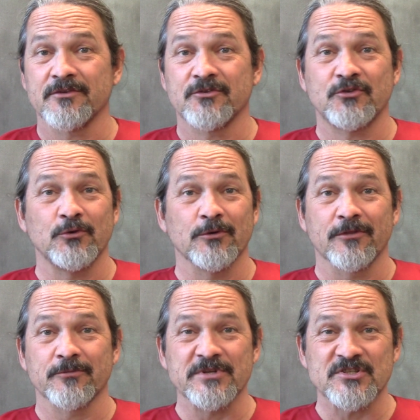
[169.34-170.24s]
2 to
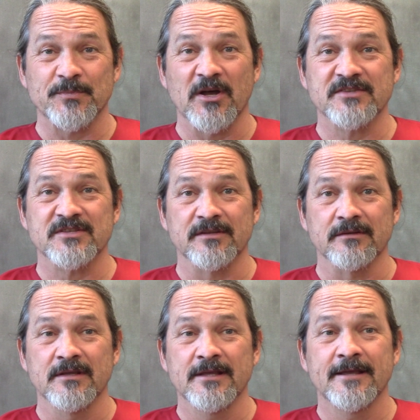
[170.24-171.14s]
3 spots,
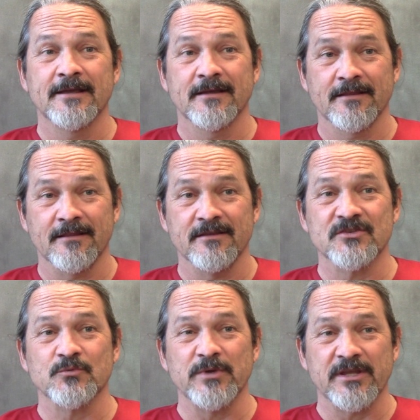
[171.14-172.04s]
and
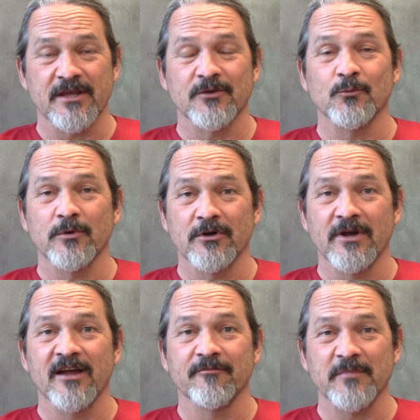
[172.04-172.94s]
this weekend will
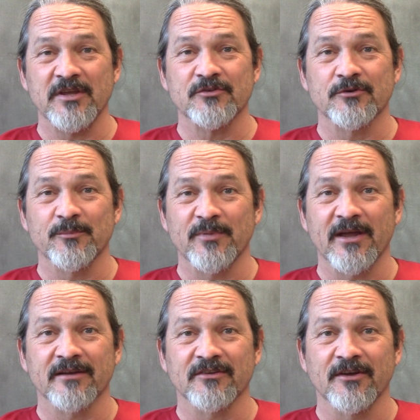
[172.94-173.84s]
have major
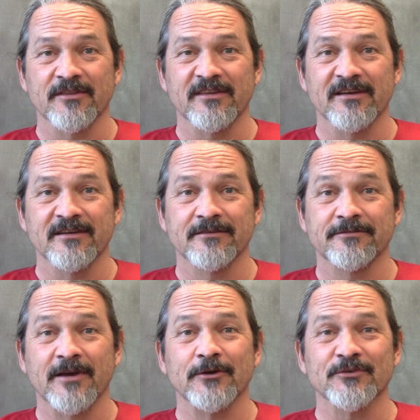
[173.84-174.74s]
impact on the
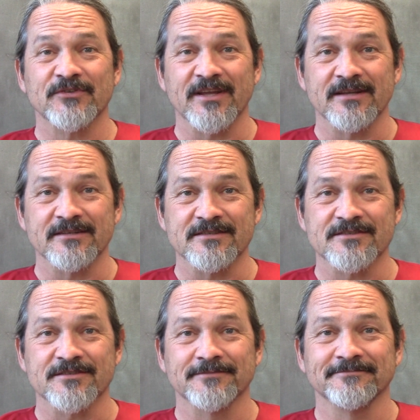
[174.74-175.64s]
final standings.